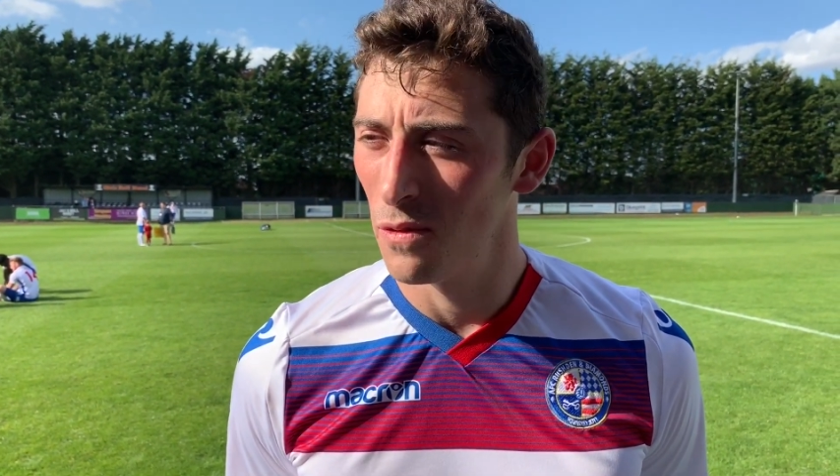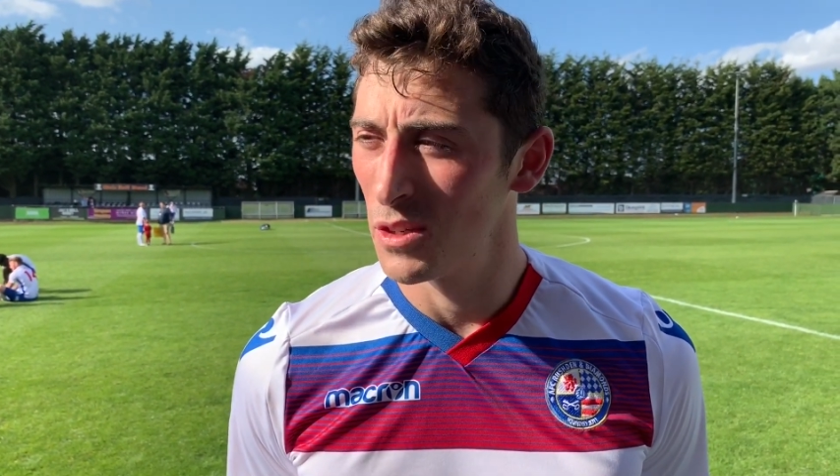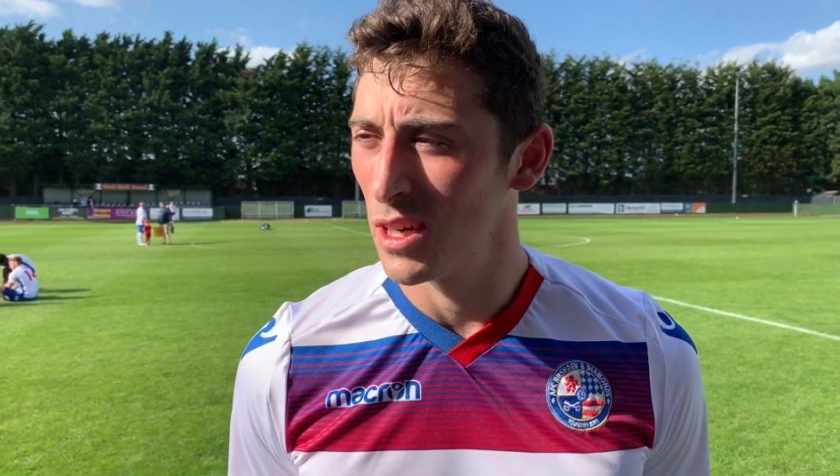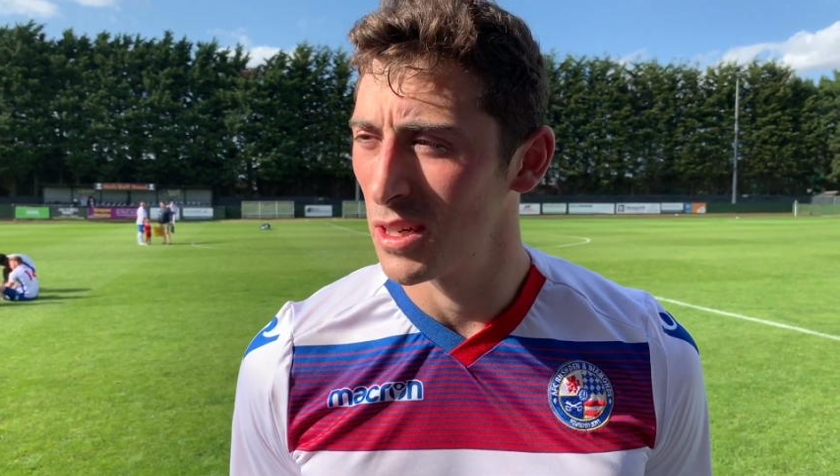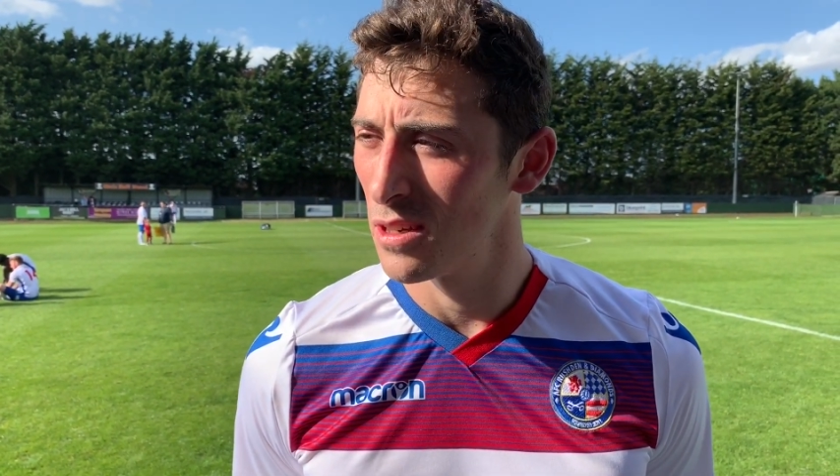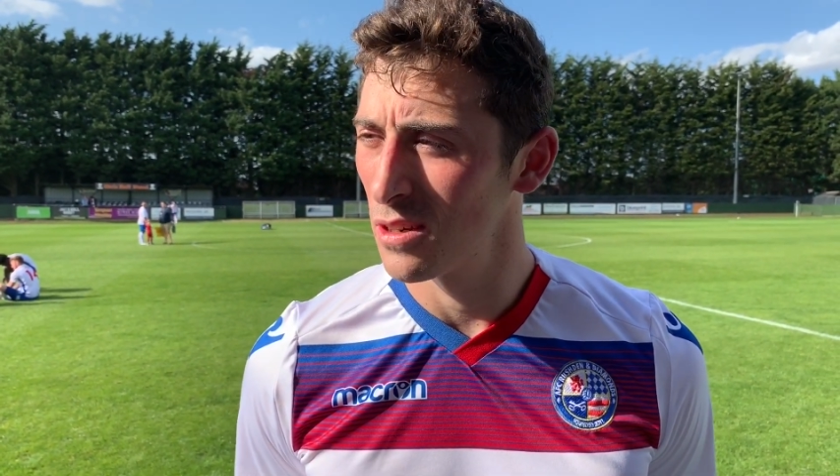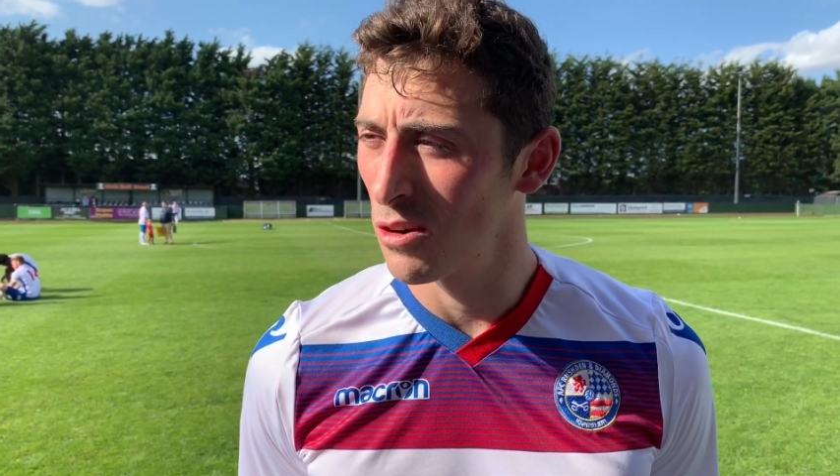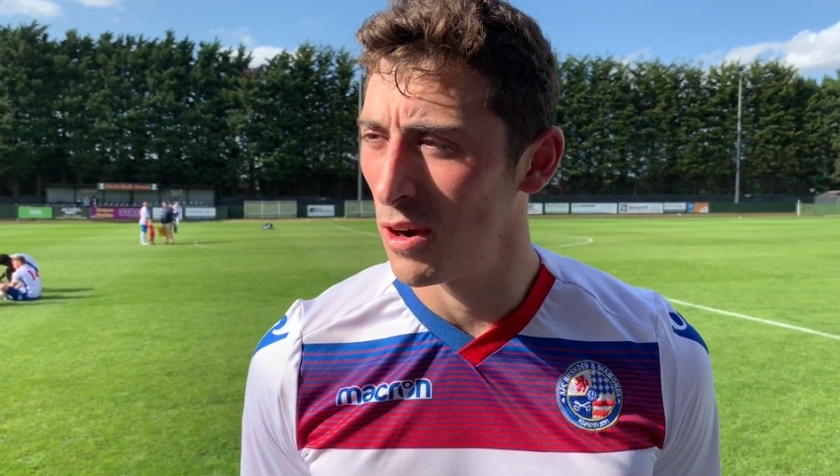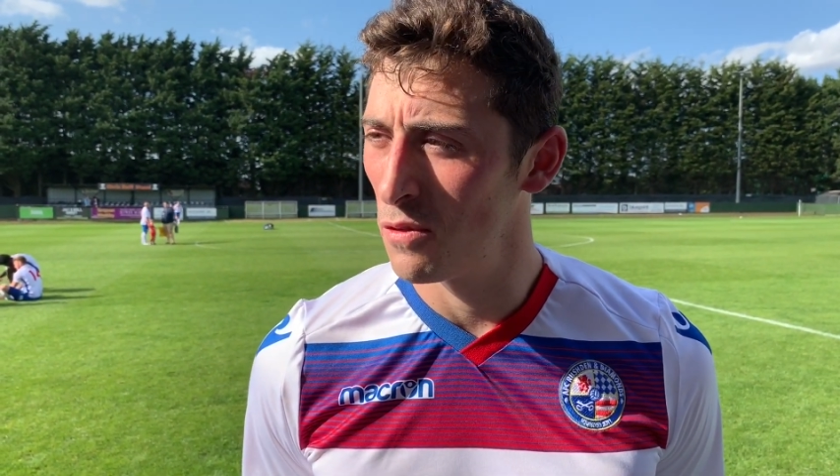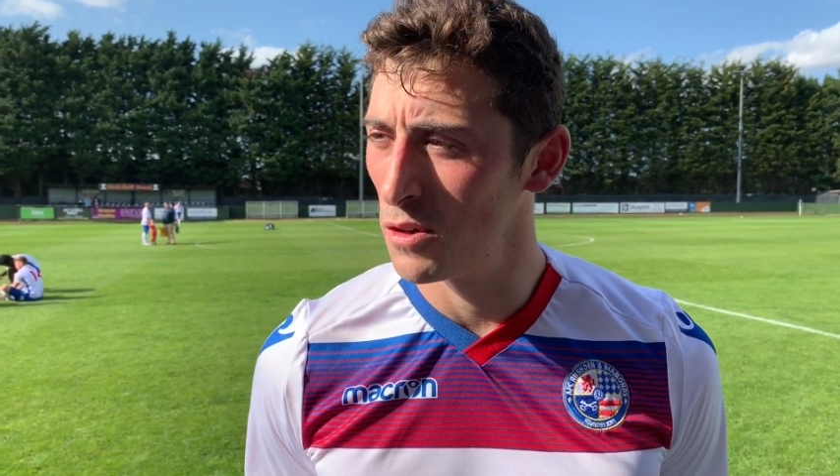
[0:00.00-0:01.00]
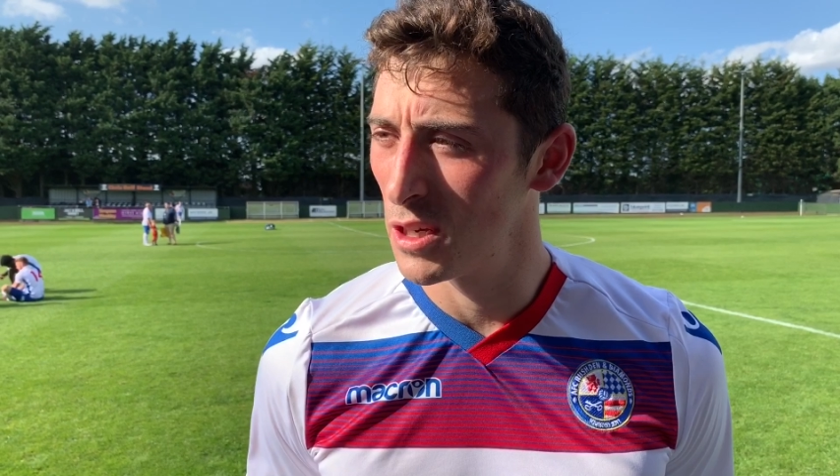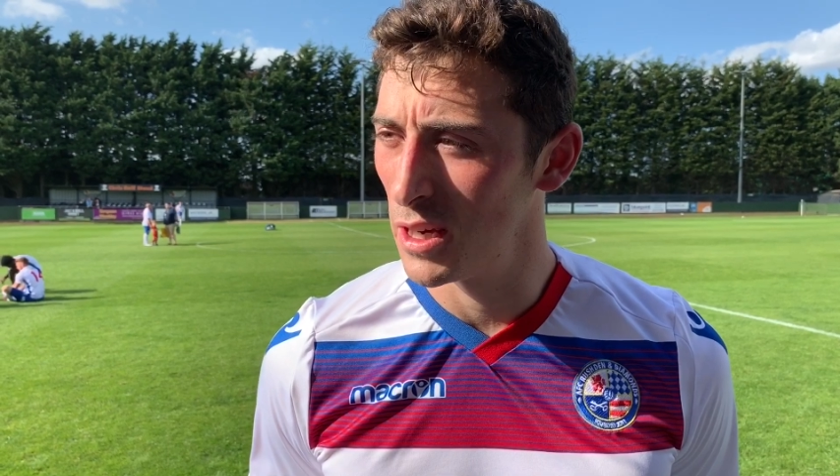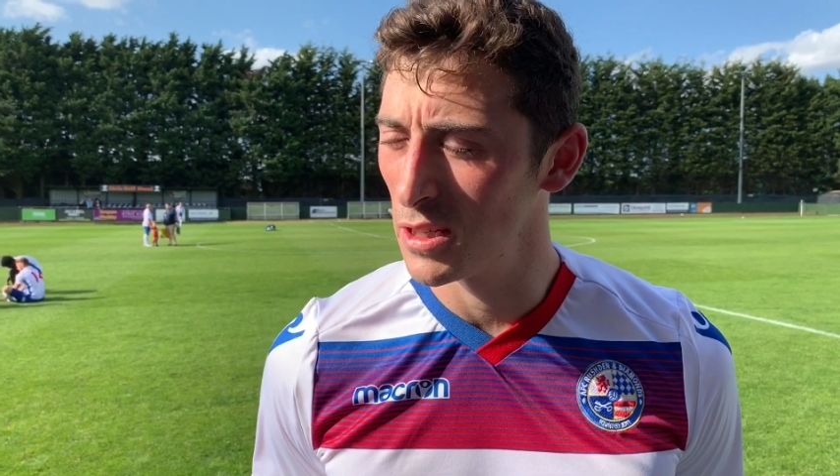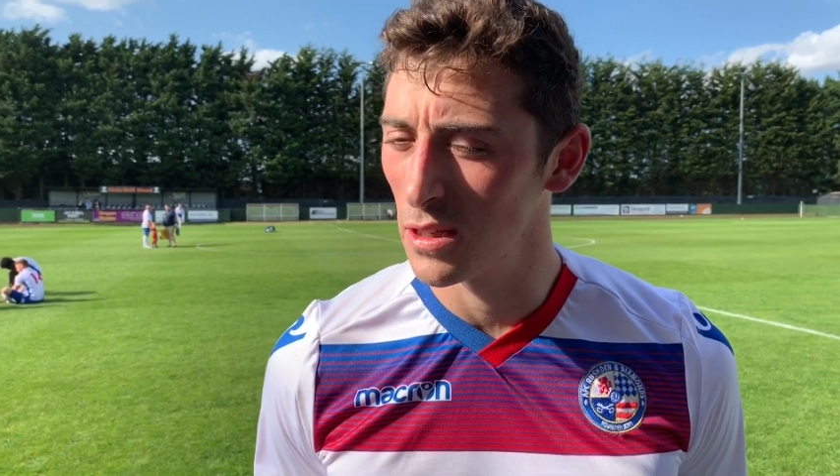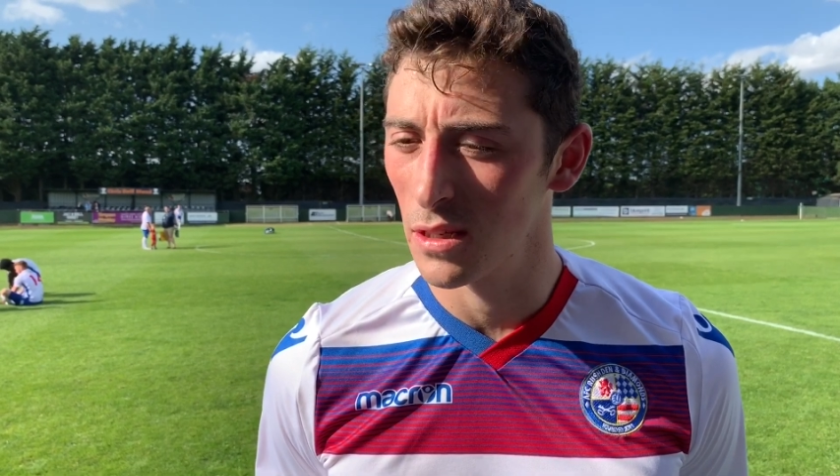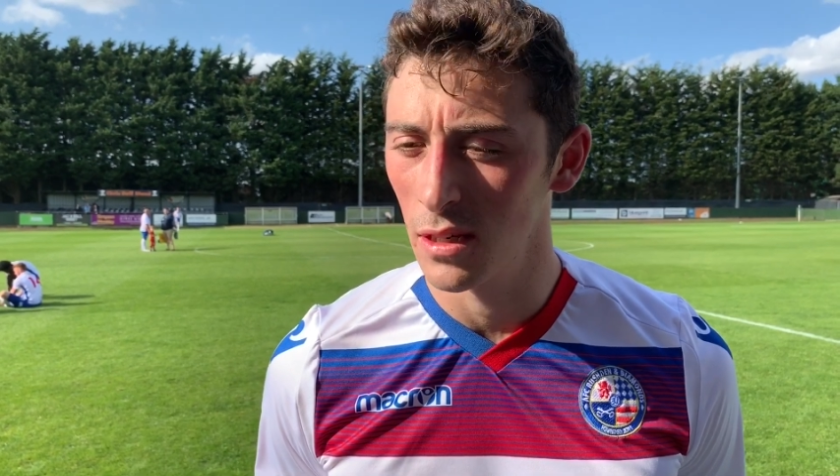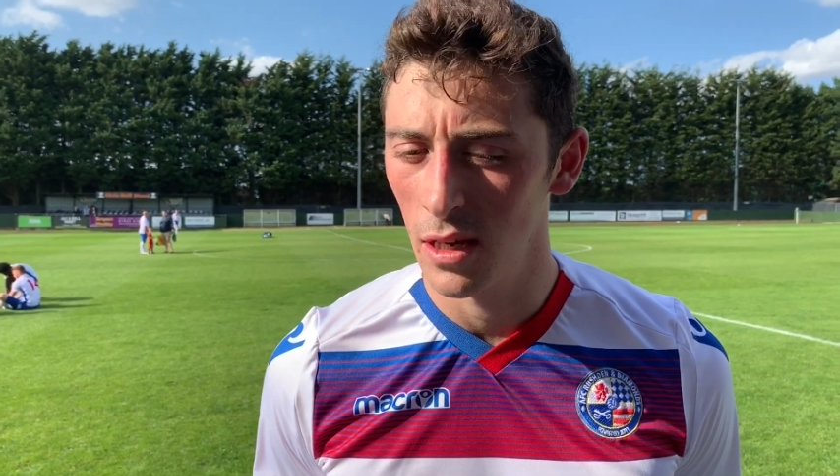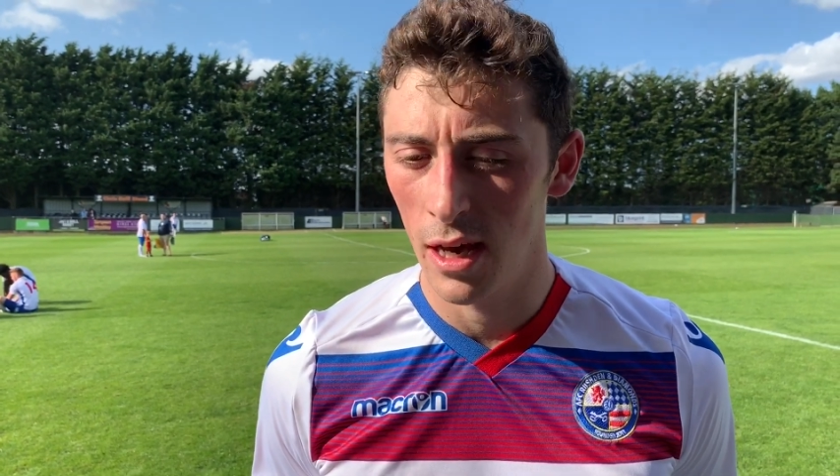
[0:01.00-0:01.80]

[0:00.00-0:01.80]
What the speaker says: Obviously, I had a great few seasons.